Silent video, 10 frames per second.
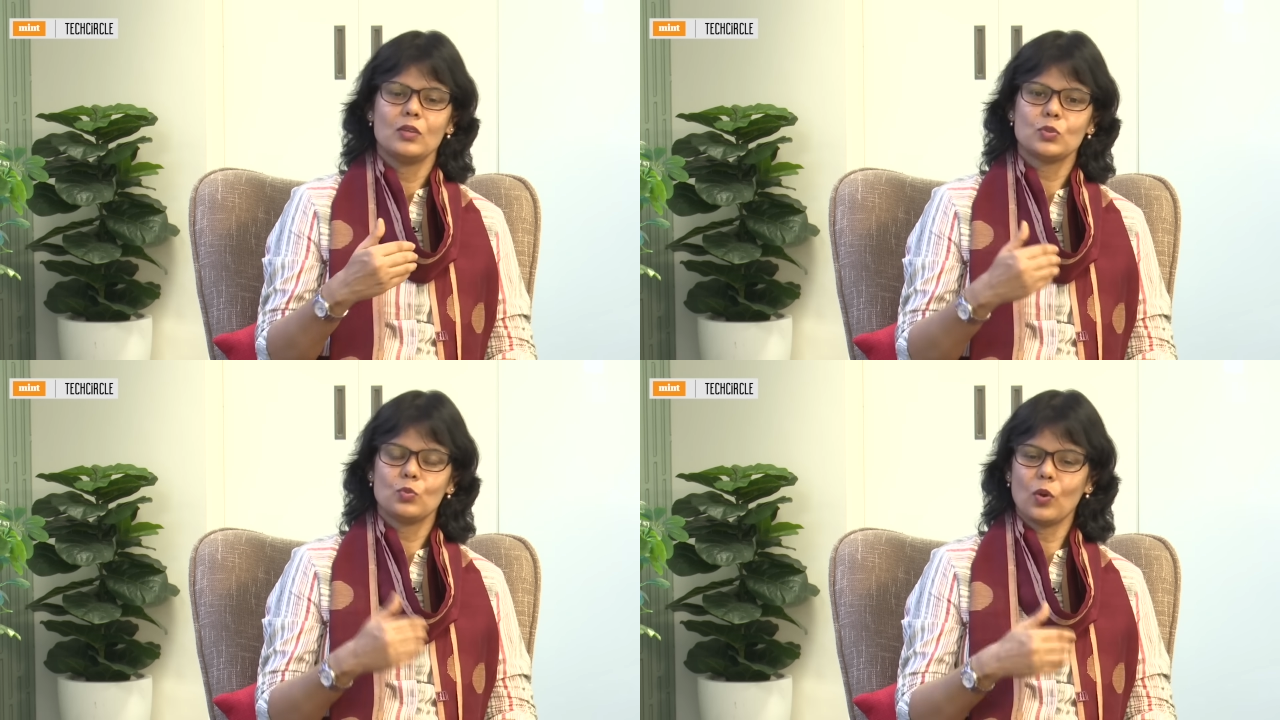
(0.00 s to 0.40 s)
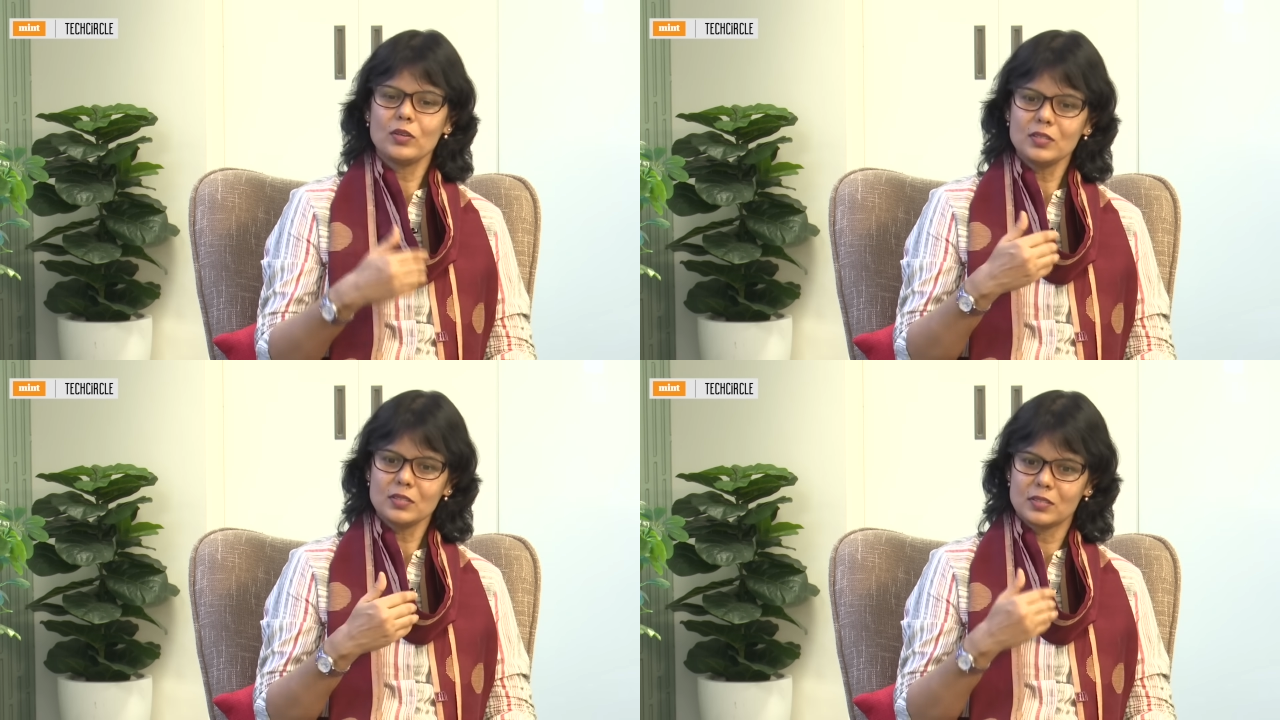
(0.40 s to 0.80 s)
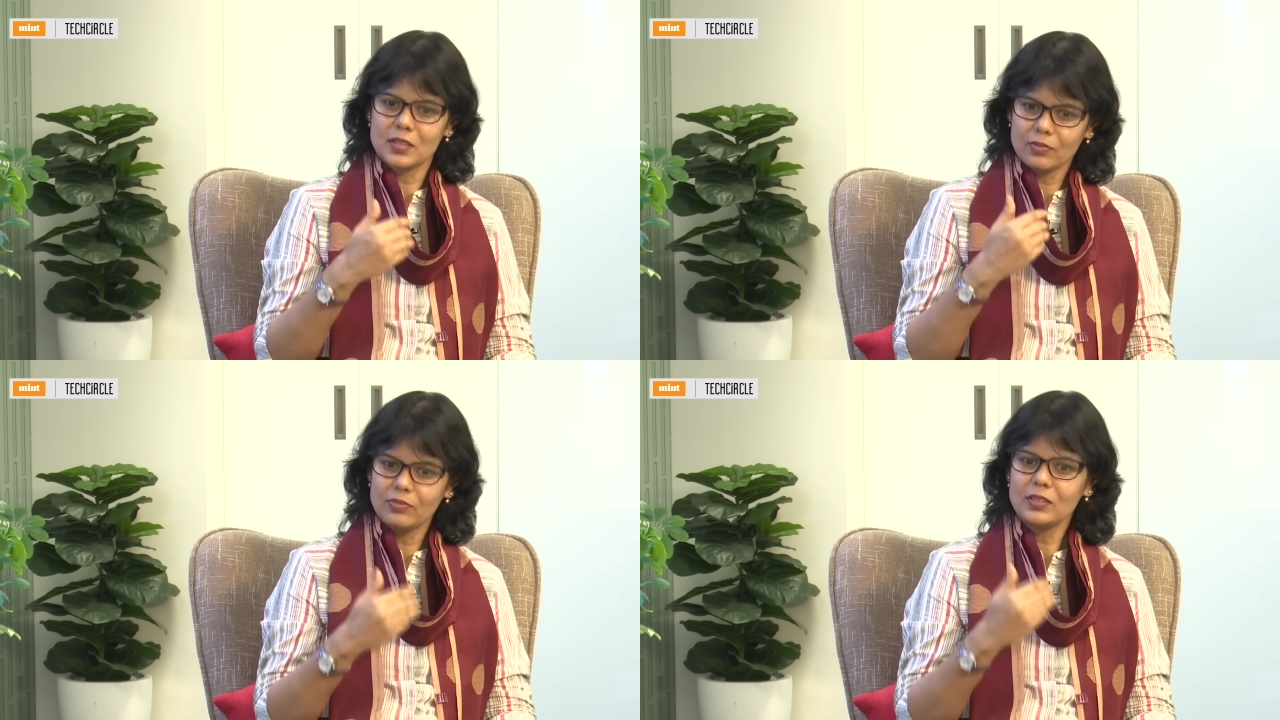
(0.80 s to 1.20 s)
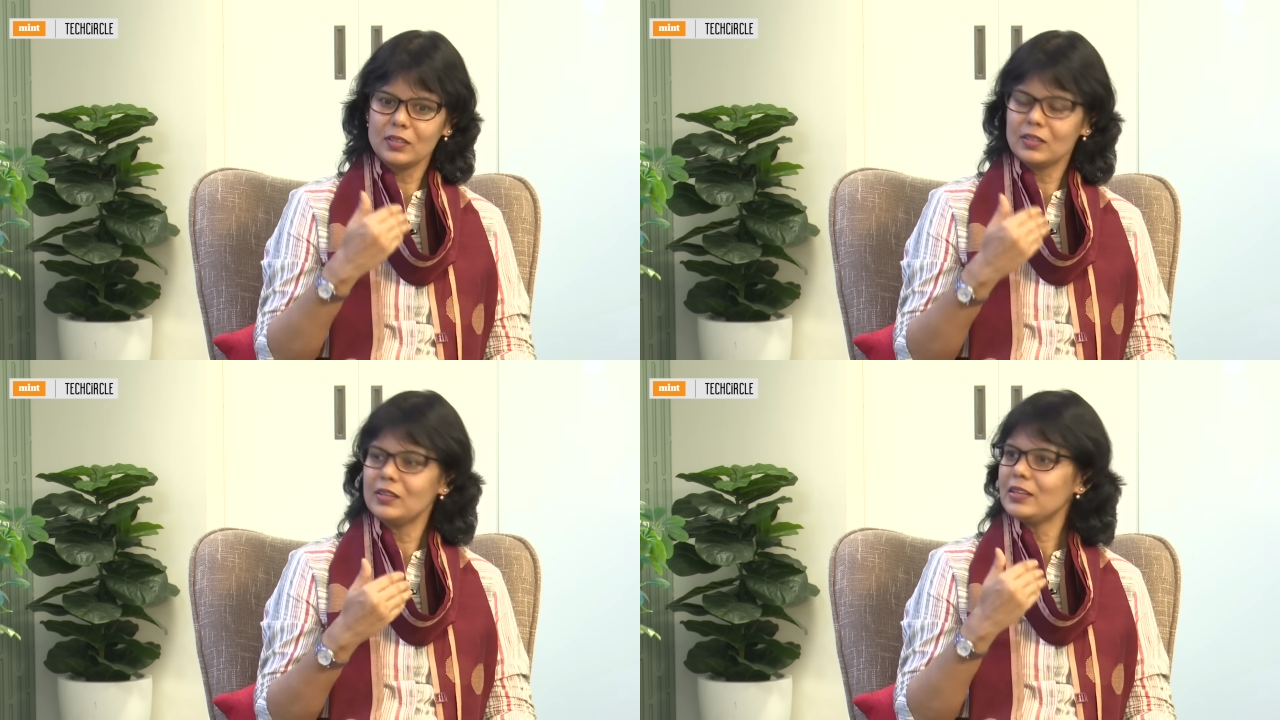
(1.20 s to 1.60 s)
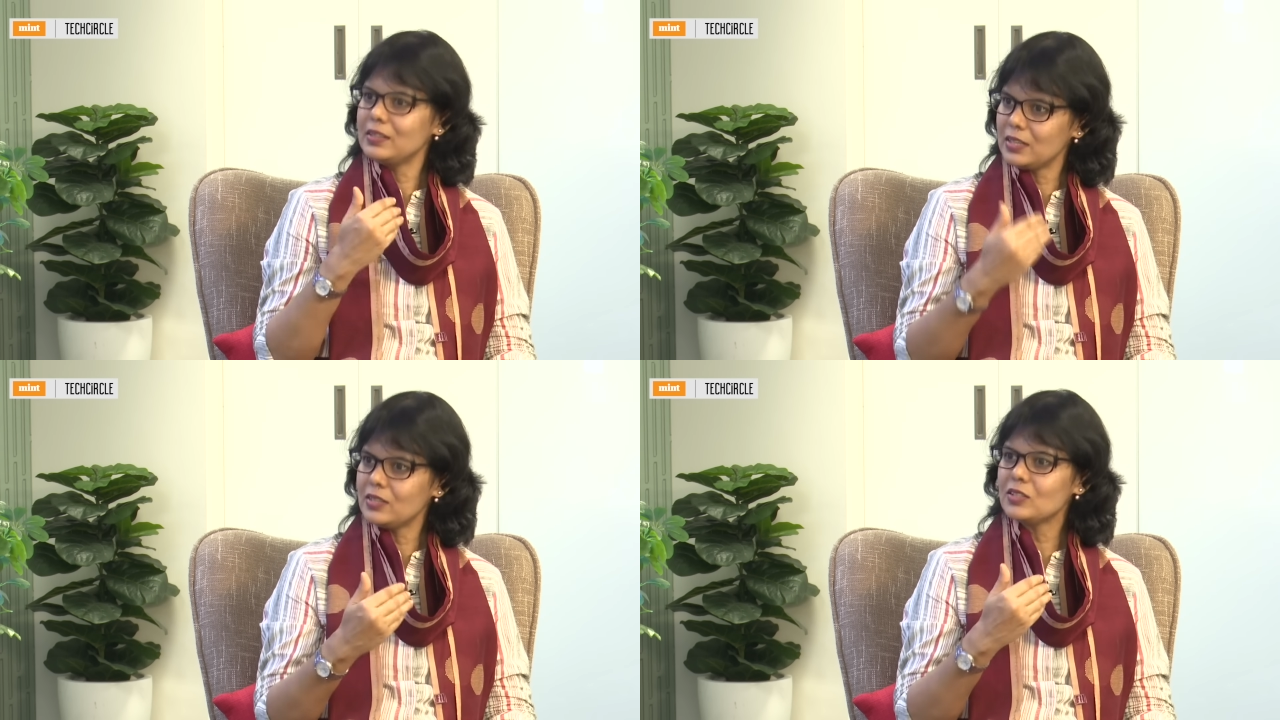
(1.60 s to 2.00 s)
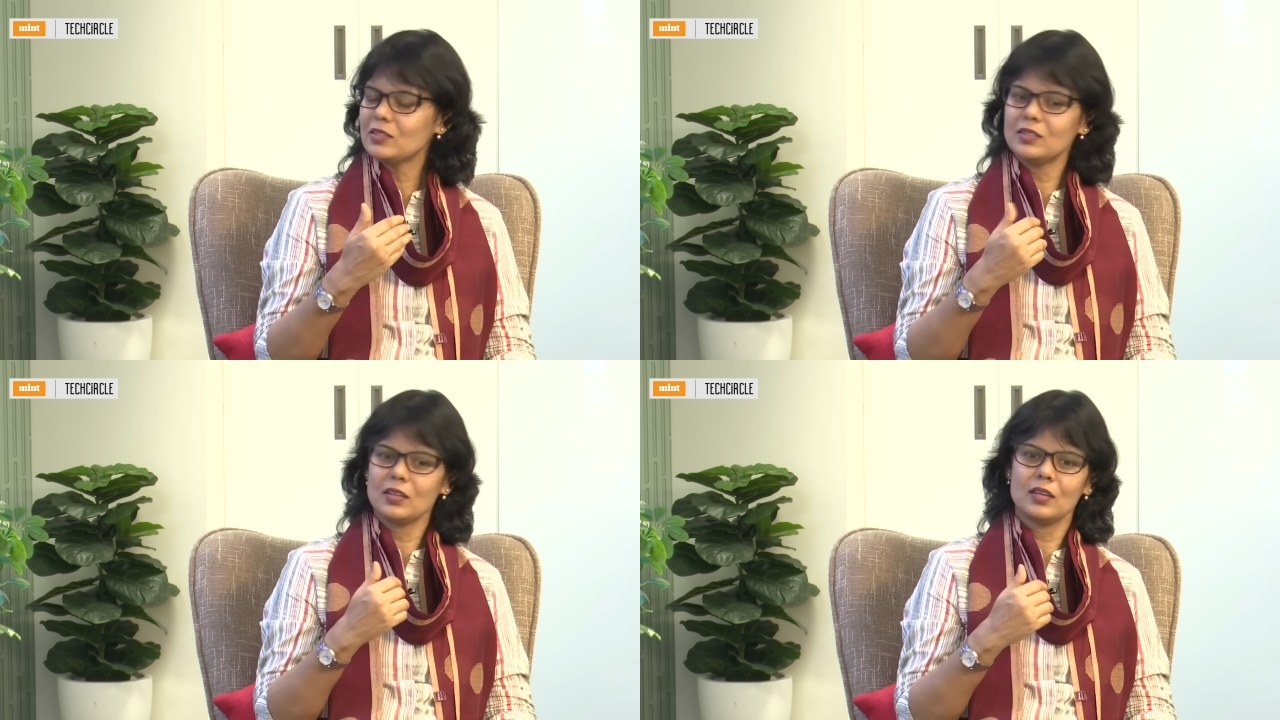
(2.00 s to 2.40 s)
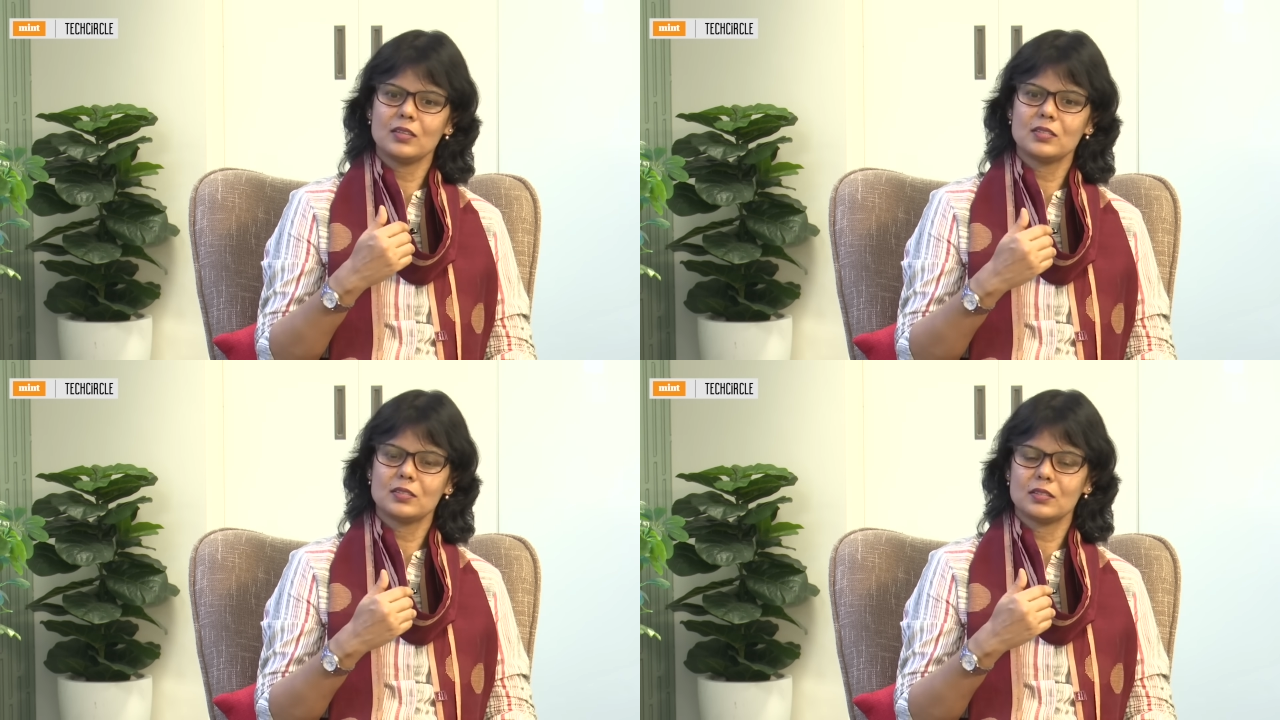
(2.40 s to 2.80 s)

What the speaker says: So what is definitely needed is